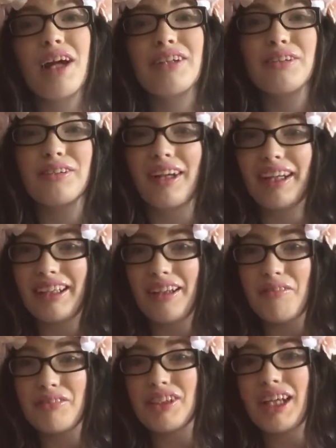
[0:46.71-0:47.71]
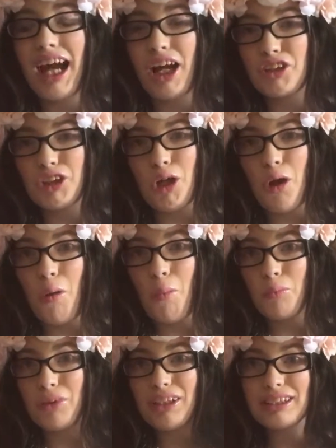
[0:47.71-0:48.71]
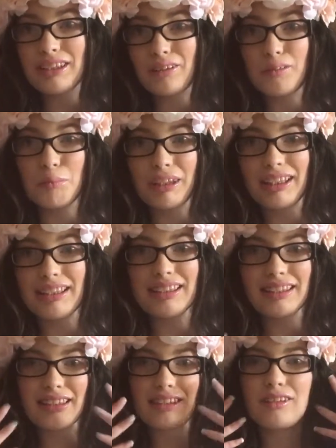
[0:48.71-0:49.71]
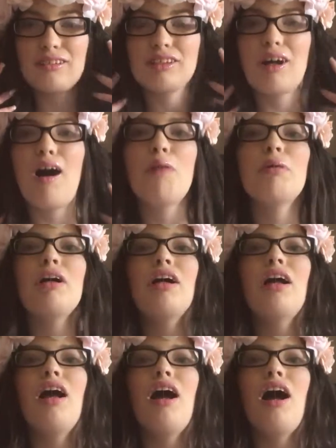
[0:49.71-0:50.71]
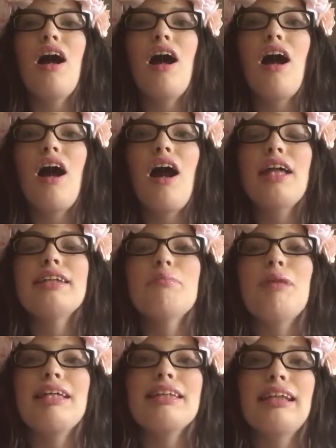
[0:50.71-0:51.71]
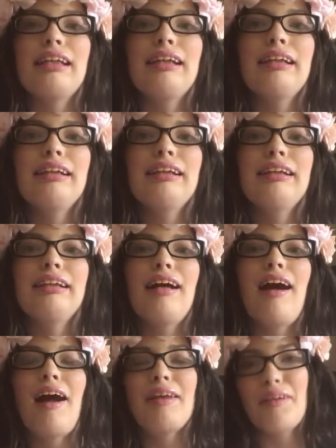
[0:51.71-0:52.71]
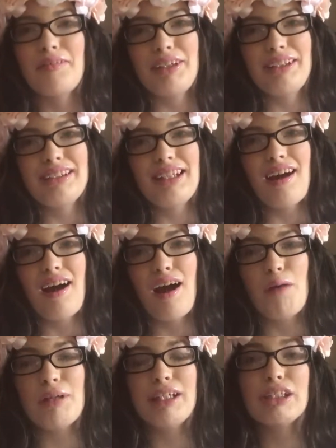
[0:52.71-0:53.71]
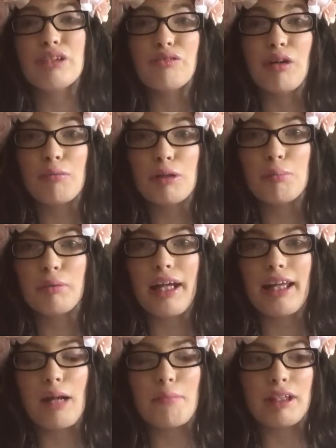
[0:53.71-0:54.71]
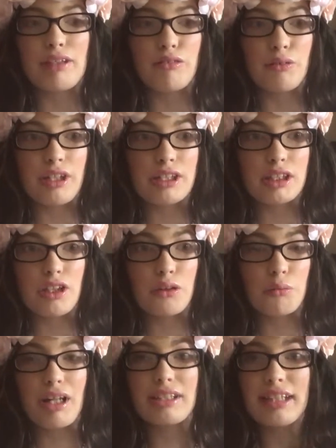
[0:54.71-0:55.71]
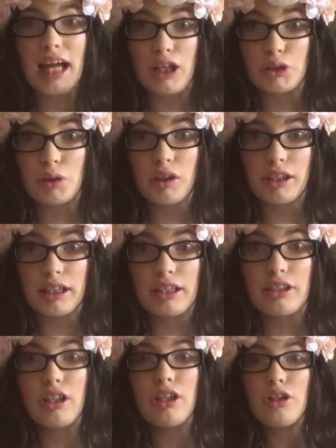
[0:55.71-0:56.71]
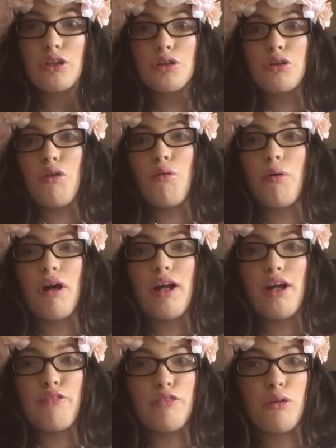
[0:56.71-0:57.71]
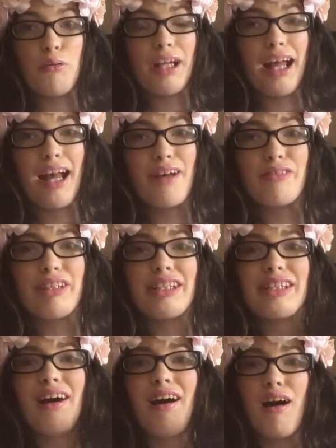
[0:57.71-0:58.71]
guys are lucky enough to actually own this little piece, this little top, it's amazing. I love it. It's from the brand, I believe, Grayson Threads at Target. So if you don't have it,